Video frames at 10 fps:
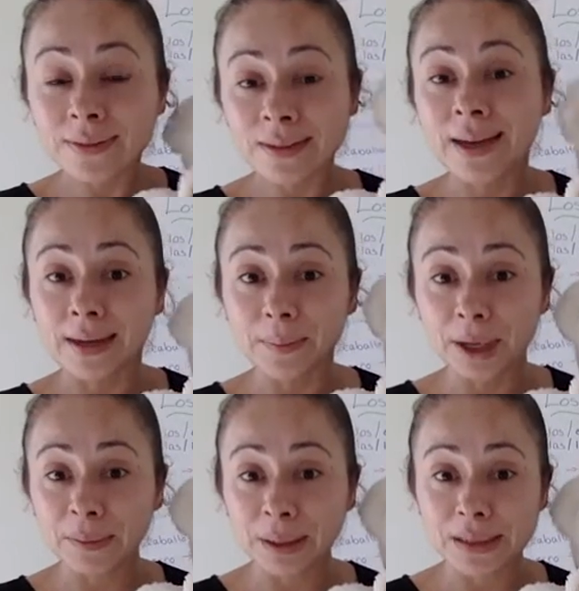Teddy
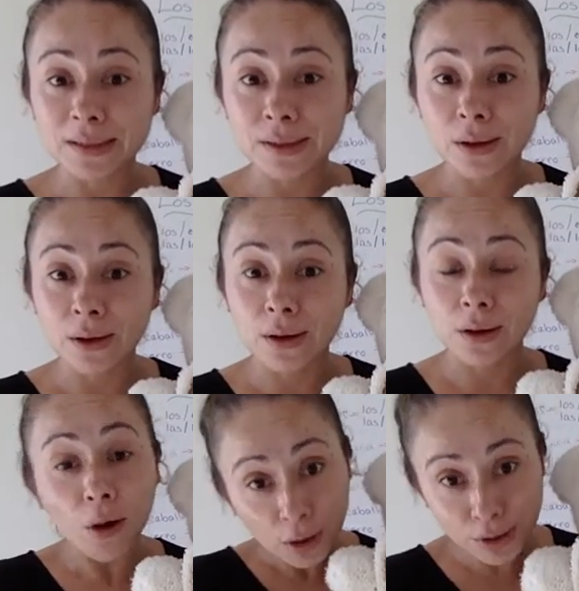bear means
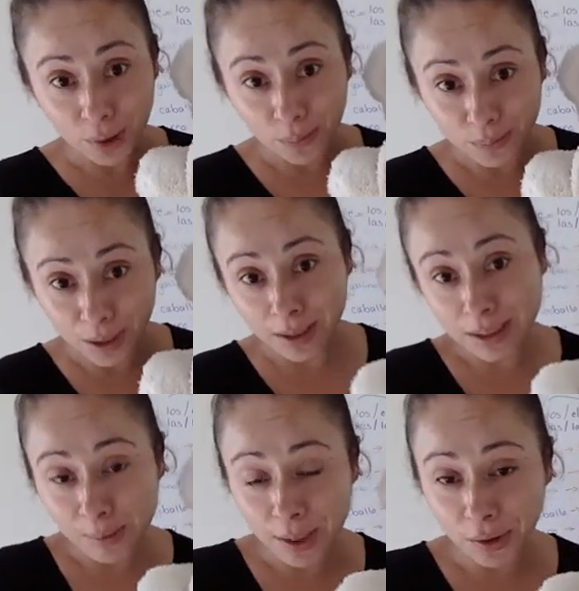oso. En
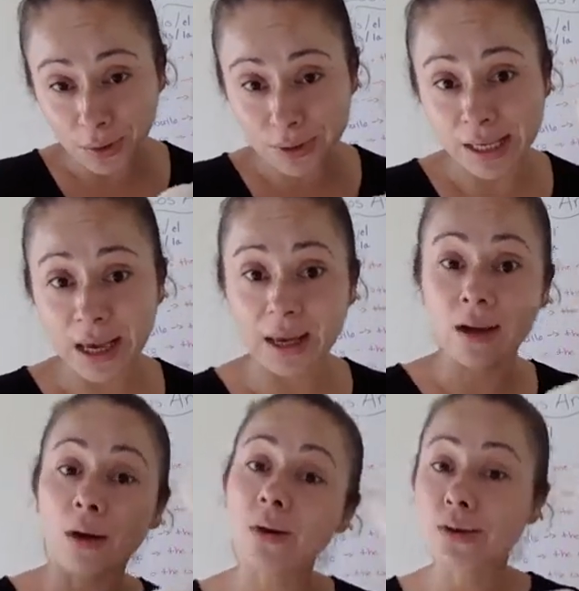español, we say
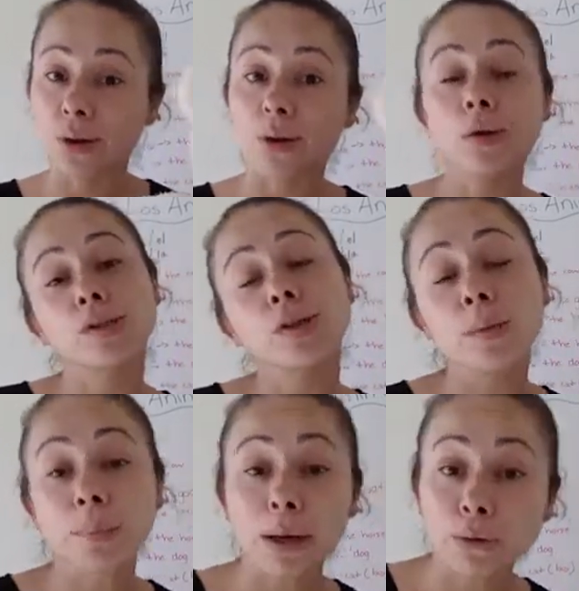oso, oso de
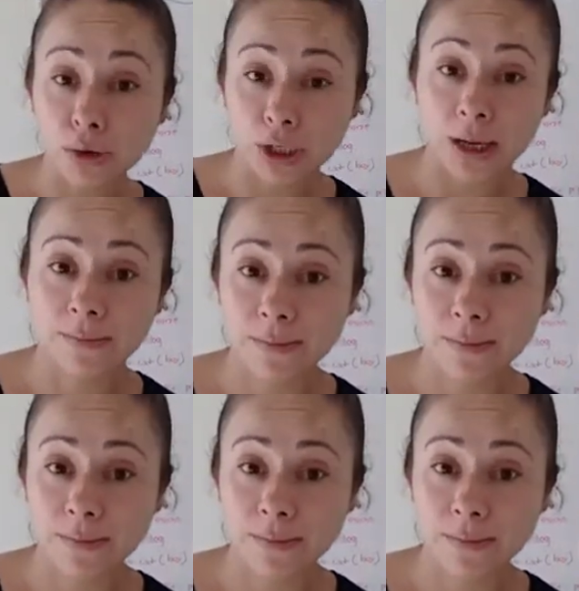peluche.